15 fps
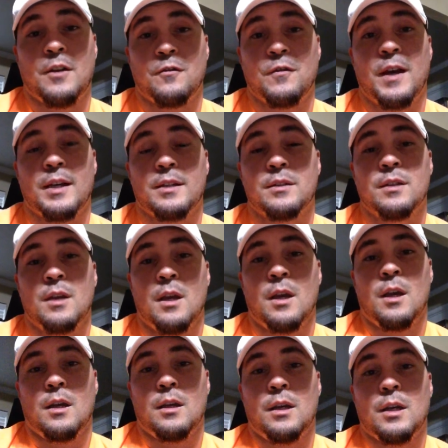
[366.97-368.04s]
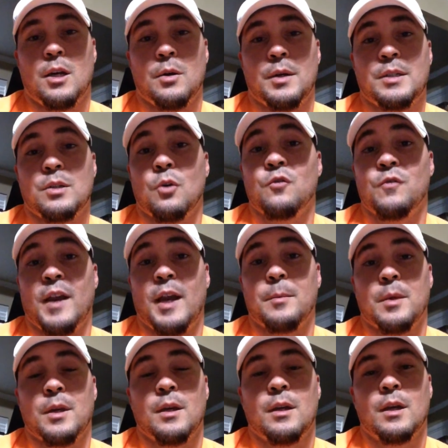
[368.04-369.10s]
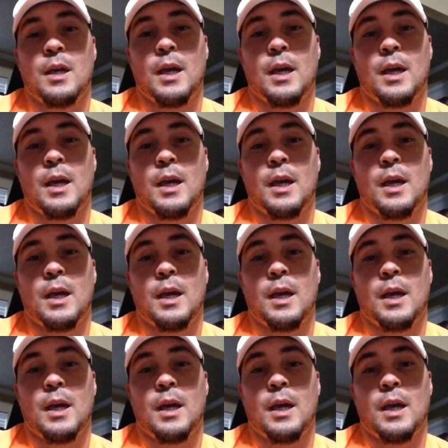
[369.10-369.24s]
affects, his whole family.